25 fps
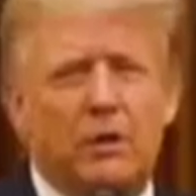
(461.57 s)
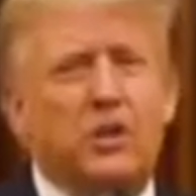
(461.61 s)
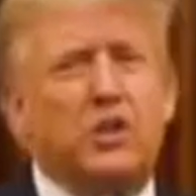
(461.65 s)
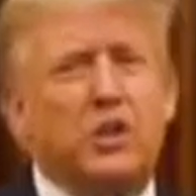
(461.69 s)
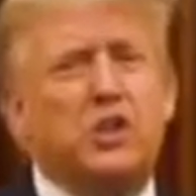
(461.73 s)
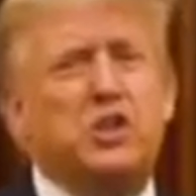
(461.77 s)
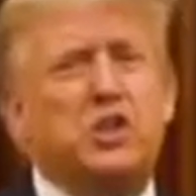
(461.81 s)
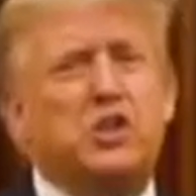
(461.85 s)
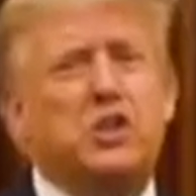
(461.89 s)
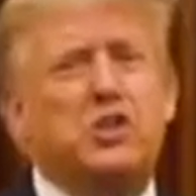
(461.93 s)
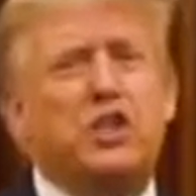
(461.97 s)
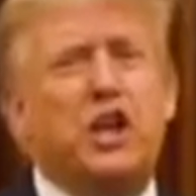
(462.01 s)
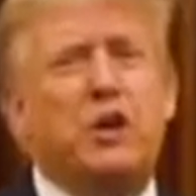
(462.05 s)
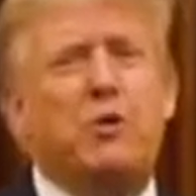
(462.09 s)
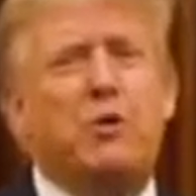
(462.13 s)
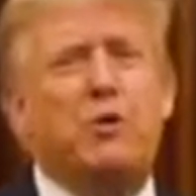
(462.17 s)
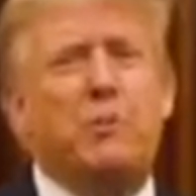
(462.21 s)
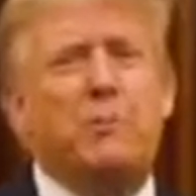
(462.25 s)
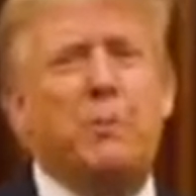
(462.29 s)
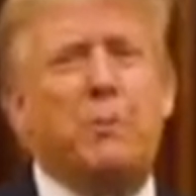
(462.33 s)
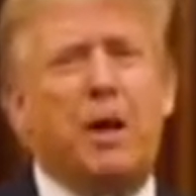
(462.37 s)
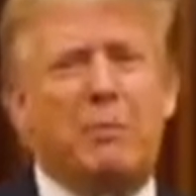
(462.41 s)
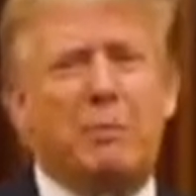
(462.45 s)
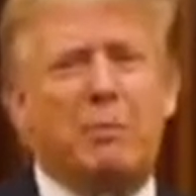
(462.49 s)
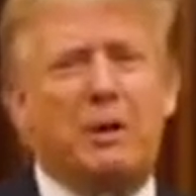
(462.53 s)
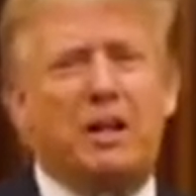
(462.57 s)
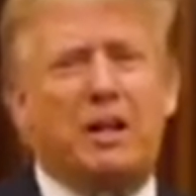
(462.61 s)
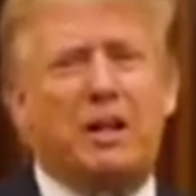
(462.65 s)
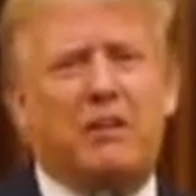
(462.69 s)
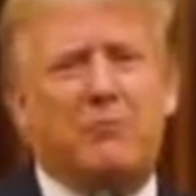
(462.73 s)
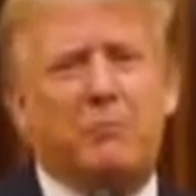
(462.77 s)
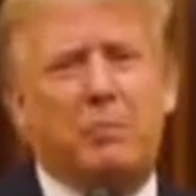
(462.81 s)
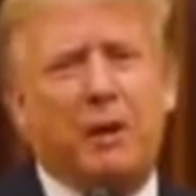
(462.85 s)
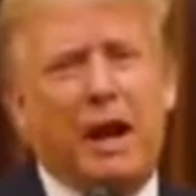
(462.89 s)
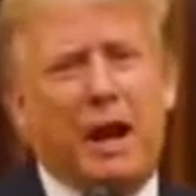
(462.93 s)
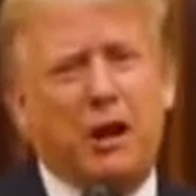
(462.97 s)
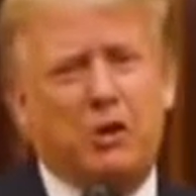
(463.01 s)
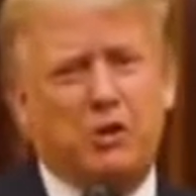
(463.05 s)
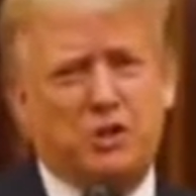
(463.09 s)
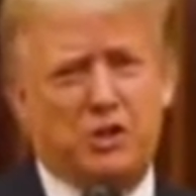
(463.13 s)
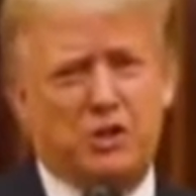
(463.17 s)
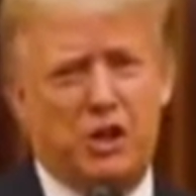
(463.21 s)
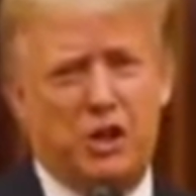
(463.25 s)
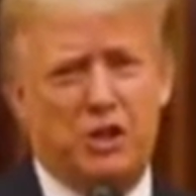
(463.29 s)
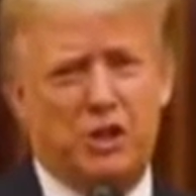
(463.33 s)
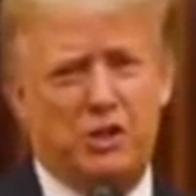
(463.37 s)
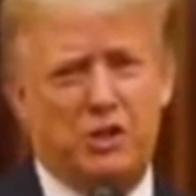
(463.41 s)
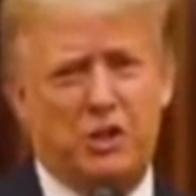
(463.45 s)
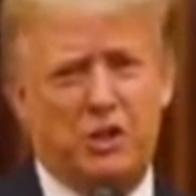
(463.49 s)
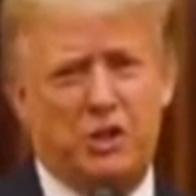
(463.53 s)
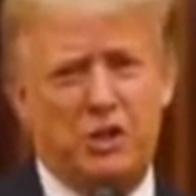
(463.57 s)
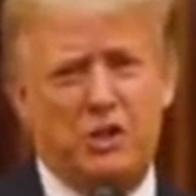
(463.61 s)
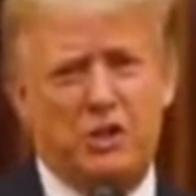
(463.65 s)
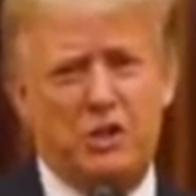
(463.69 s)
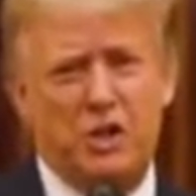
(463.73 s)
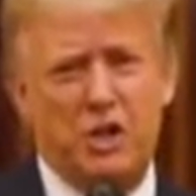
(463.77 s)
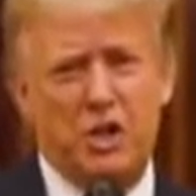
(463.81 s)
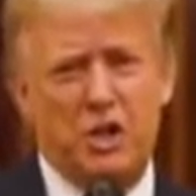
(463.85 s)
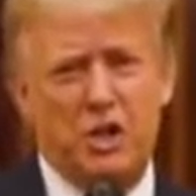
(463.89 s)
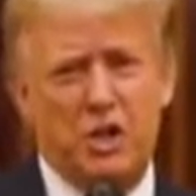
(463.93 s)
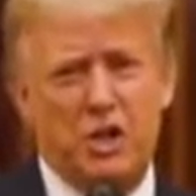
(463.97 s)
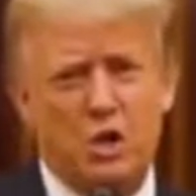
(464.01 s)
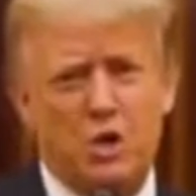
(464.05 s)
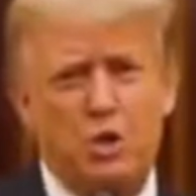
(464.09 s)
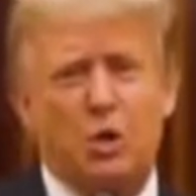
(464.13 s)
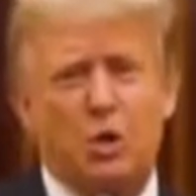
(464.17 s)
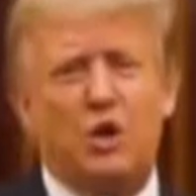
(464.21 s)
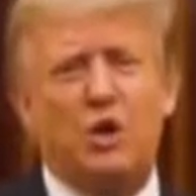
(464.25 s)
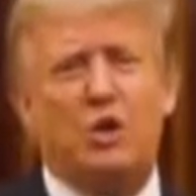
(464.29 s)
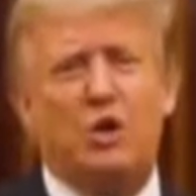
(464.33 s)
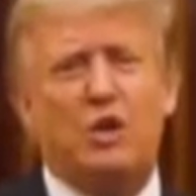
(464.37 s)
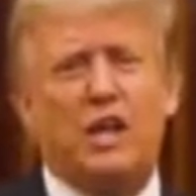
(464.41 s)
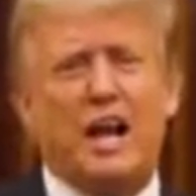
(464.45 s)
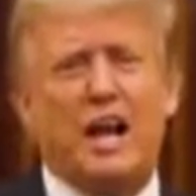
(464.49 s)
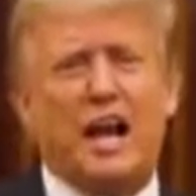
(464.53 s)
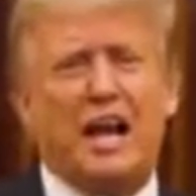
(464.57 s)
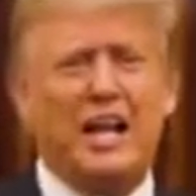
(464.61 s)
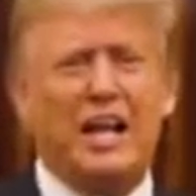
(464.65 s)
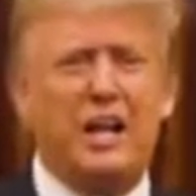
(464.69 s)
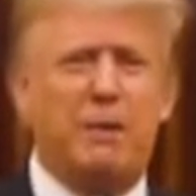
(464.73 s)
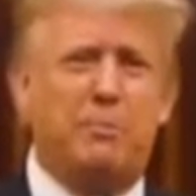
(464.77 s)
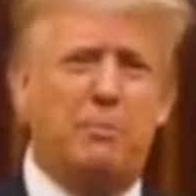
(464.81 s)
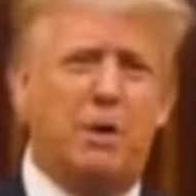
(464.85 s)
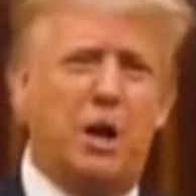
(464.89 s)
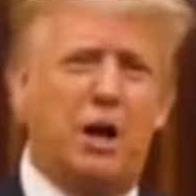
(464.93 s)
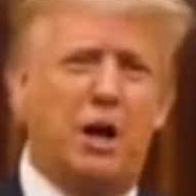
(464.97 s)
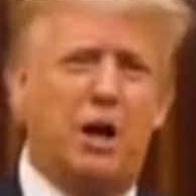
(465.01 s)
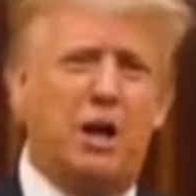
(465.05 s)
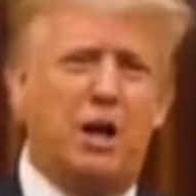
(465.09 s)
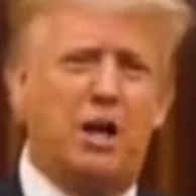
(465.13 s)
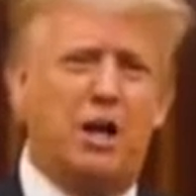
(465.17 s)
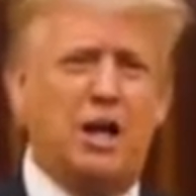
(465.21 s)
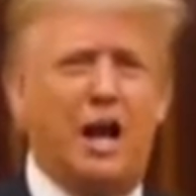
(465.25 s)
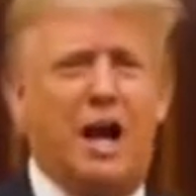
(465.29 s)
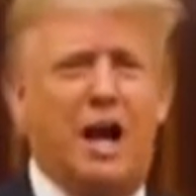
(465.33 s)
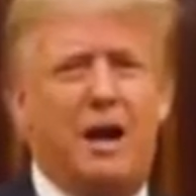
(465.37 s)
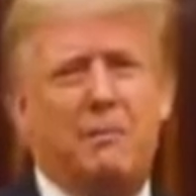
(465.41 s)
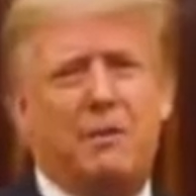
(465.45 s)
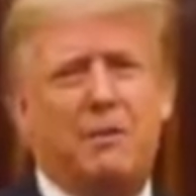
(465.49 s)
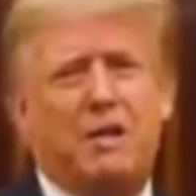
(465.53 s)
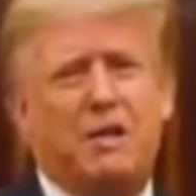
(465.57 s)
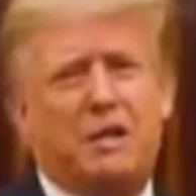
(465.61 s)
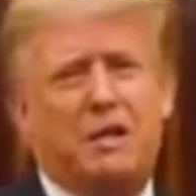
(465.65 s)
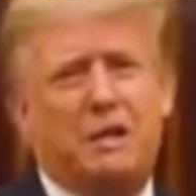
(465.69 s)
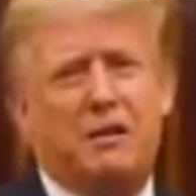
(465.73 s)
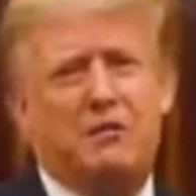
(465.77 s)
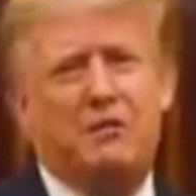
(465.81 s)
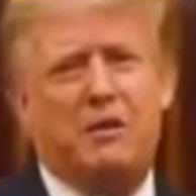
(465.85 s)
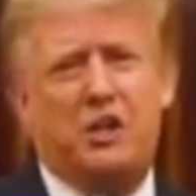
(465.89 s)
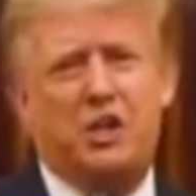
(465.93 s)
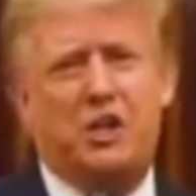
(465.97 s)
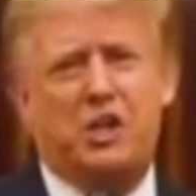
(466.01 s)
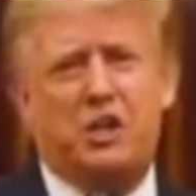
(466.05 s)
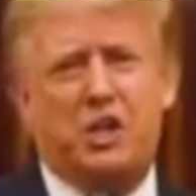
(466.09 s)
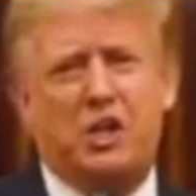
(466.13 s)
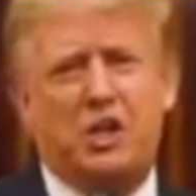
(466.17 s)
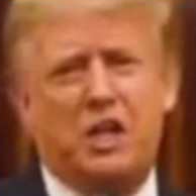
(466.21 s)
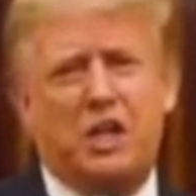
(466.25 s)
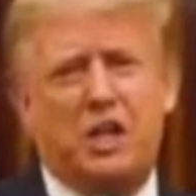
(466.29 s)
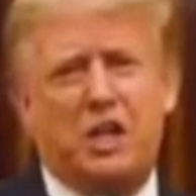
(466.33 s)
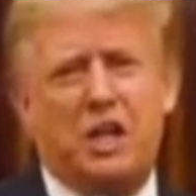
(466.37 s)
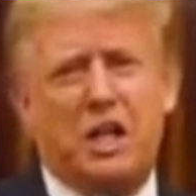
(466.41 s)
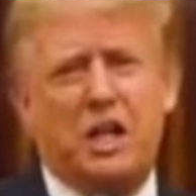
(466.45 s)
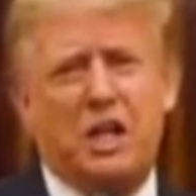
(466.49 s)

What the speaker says: This is a republic of proud citizens who are united by our common conviction